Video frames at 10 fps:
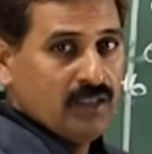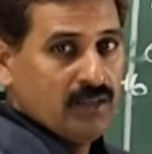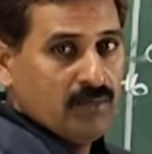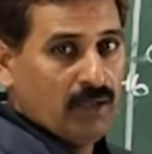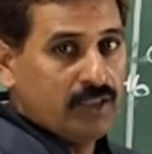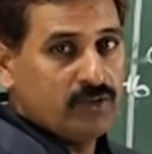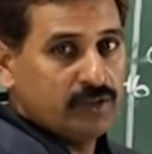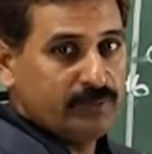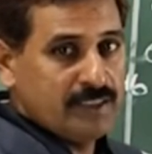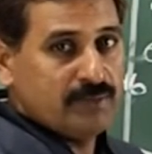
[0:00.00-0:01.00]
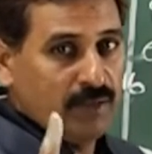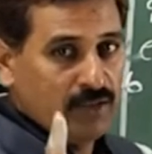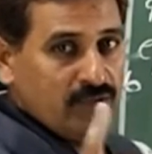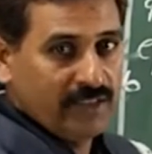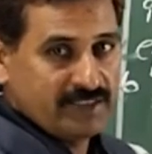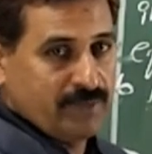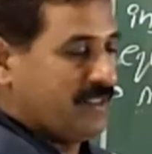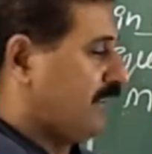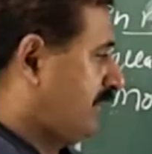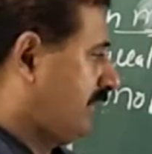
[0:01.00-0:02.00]
Molecules means molecular
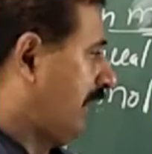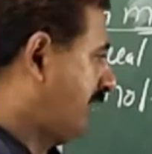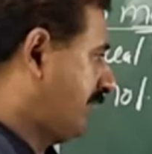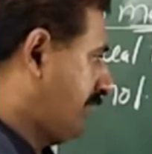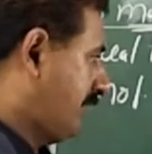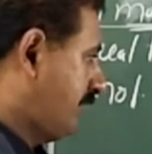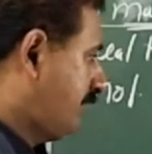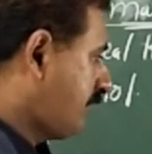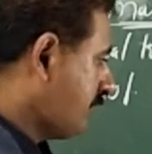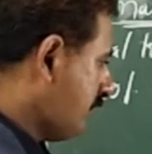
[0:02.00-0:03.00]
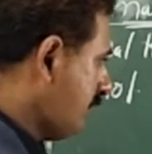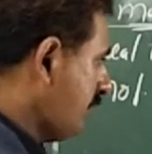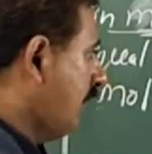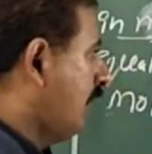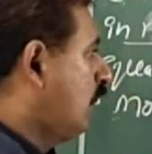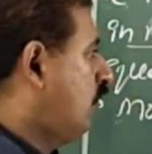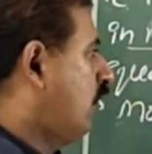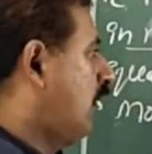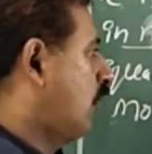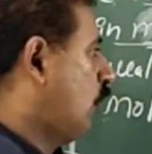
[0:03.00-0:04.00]
substance. That's it.
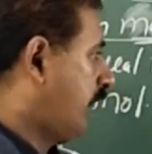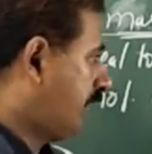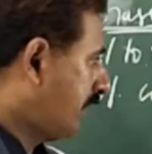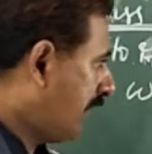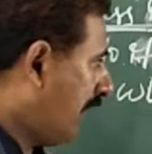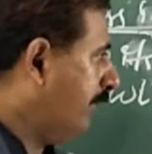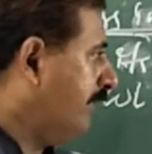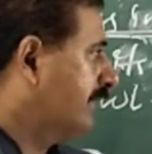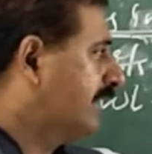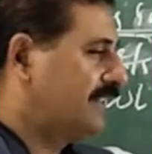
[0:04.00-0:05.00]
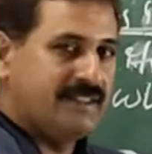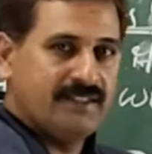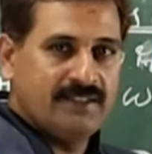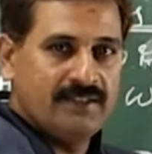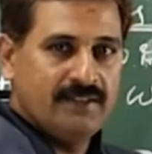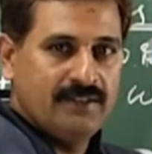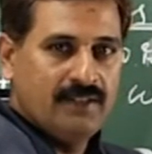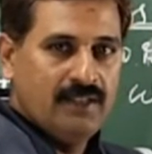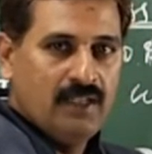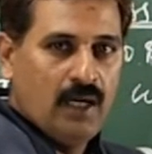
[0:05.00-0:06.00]
For 1 gram, this
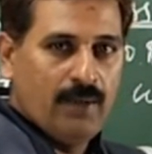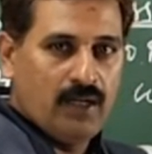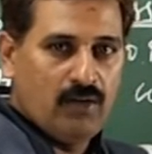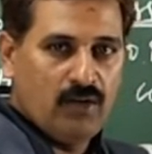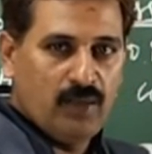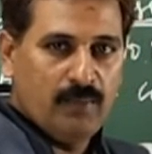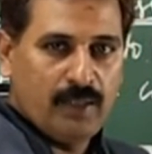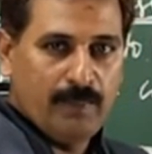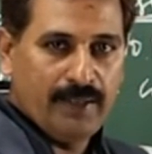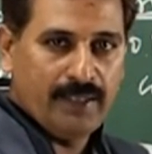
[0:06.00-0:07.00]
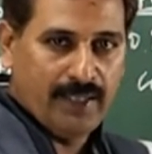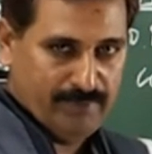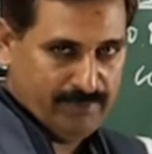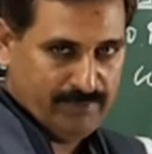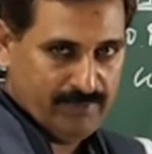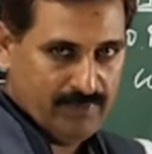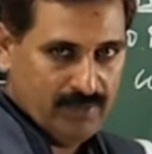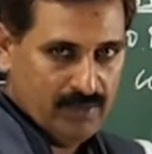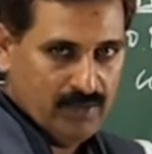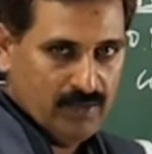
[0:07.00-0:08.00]
Avogadro number by m.
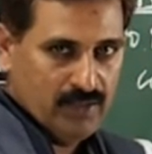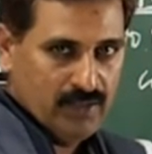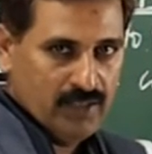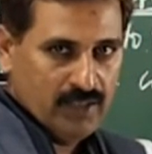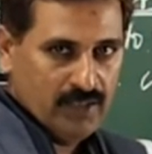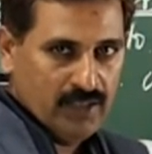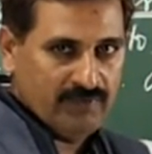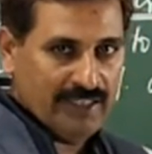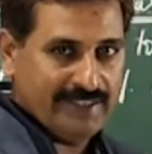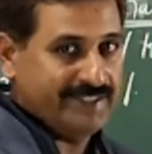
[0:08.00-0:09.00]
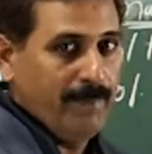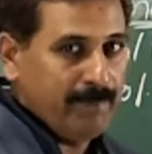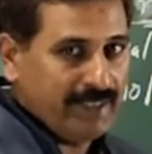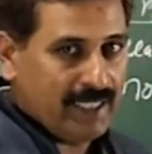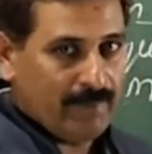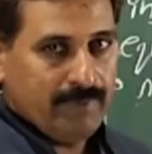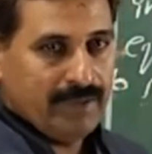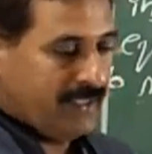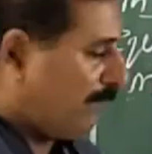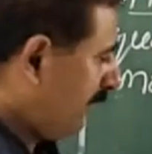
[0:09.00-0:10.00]
If there is m
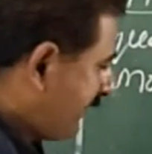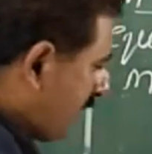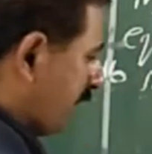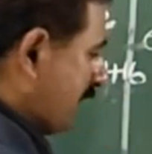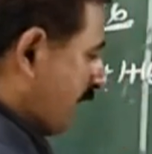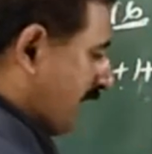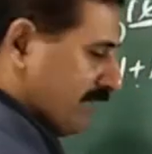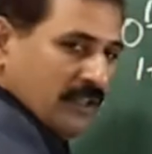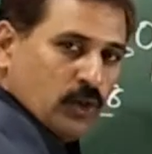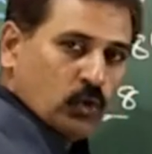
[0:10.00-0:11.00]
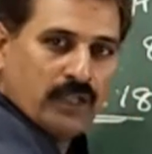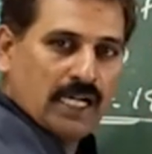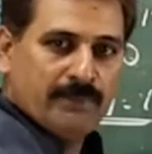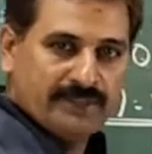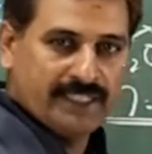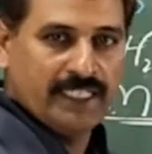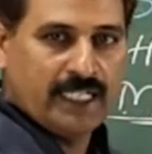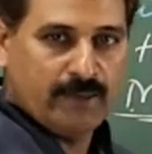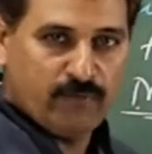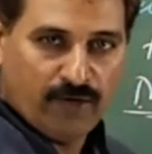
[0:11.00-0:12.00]
gram, m is some substance. 2 gram, 3
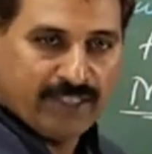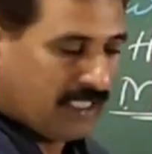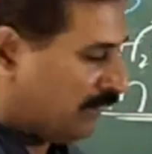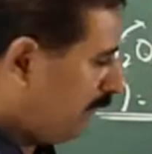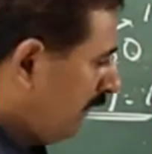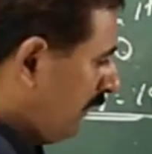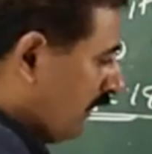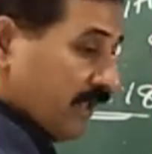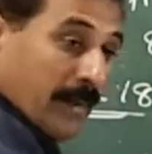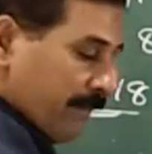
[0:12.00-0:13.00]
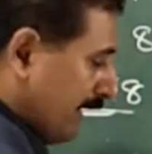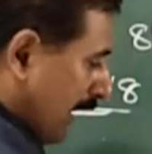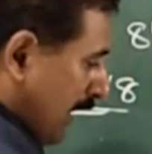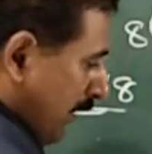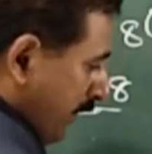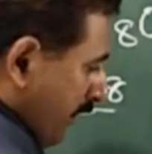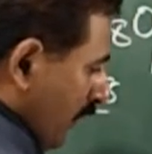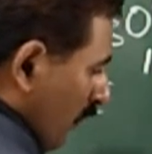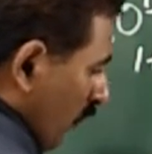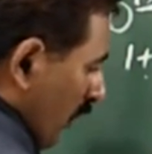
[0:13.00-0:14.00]
gram, 5 gram, m gram.
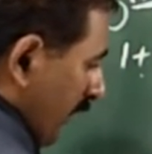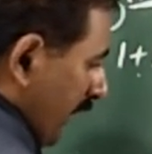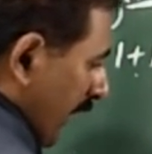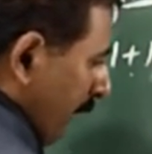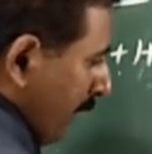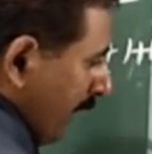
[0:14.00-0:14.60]
For m